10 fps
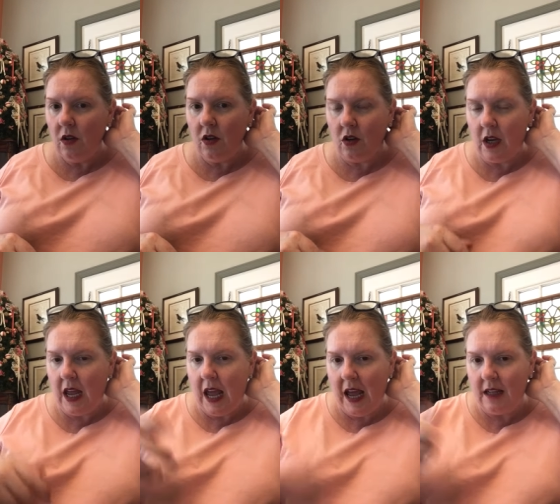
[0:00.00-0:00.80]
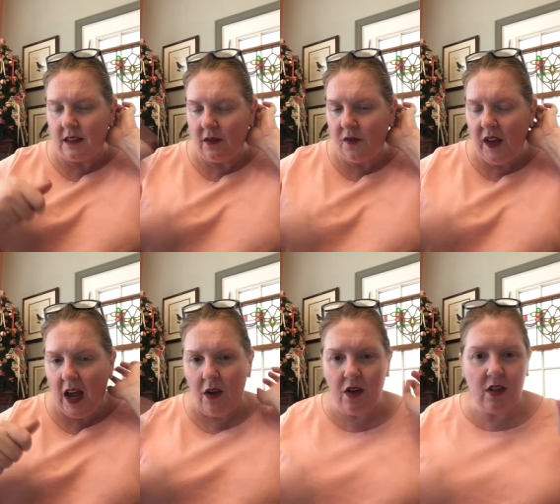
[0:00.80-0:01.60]
You're going to add some
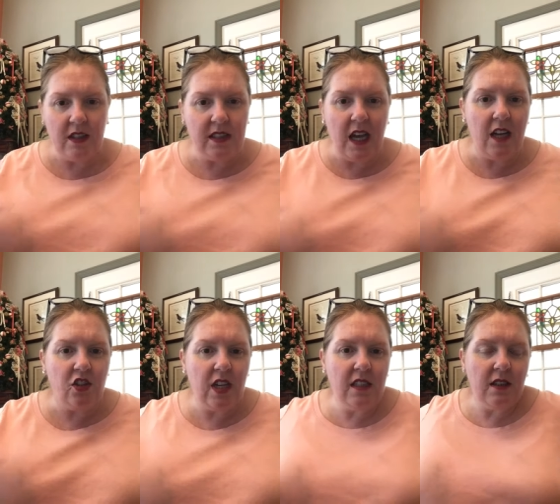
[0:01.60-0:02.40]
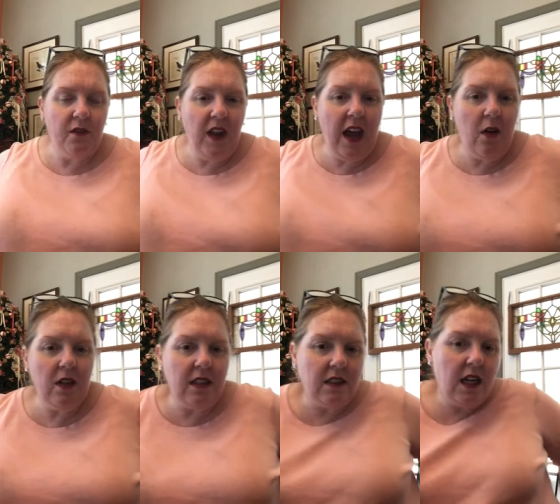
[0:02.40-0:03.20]
flour. You're going to sauté some flour
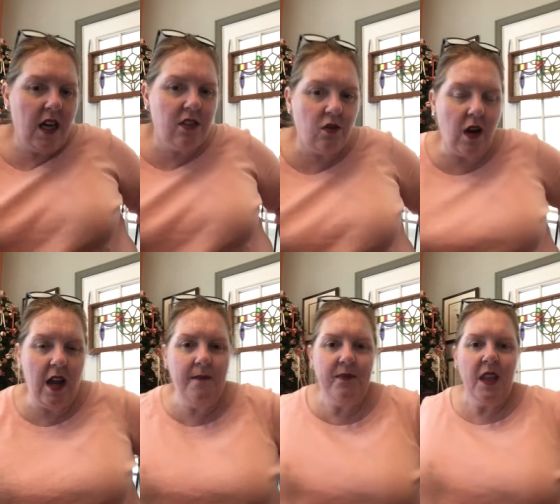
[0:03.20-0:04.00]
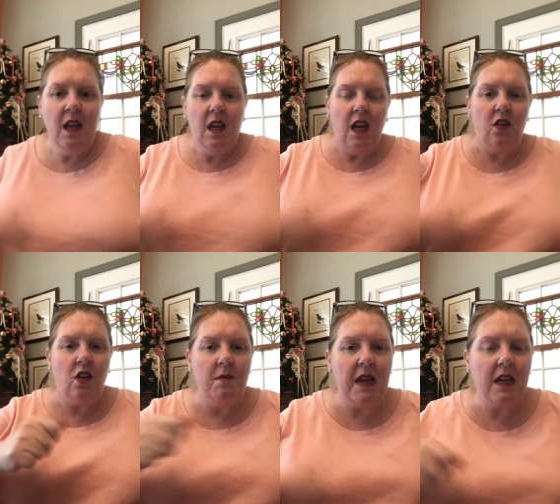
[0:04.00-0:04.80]
to dust, right? And you're
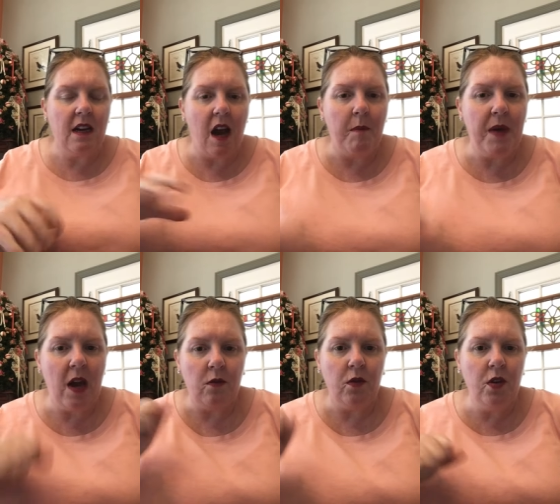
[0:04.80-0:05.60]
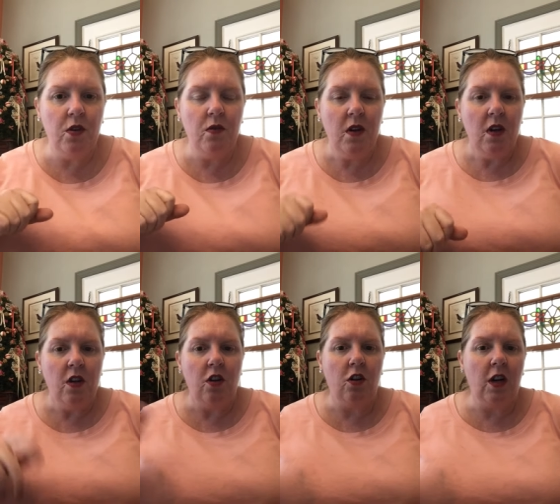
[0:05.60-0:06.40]
going to make a compound roux.
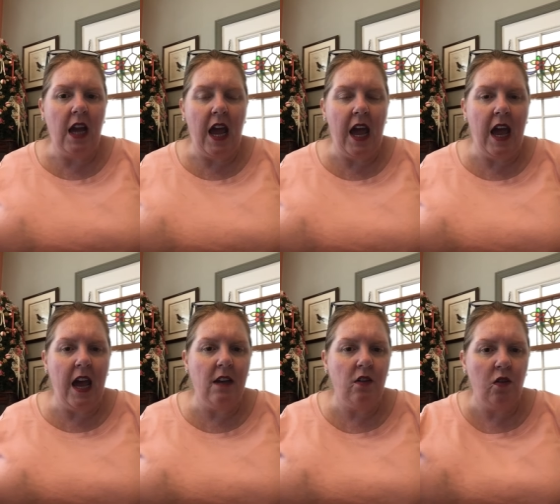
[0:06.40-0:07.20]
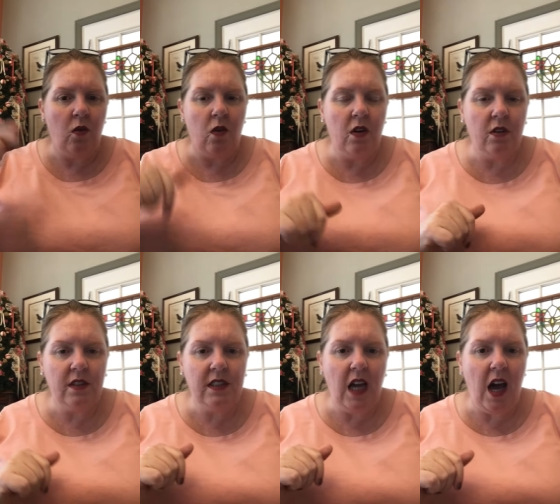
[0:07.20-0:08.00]
You're going to add your
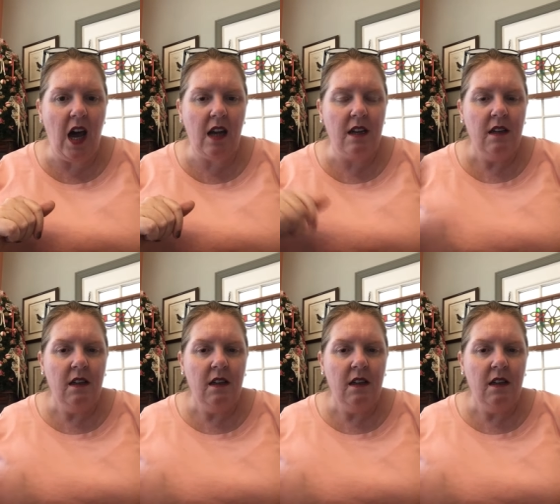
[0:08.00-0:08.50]
stock.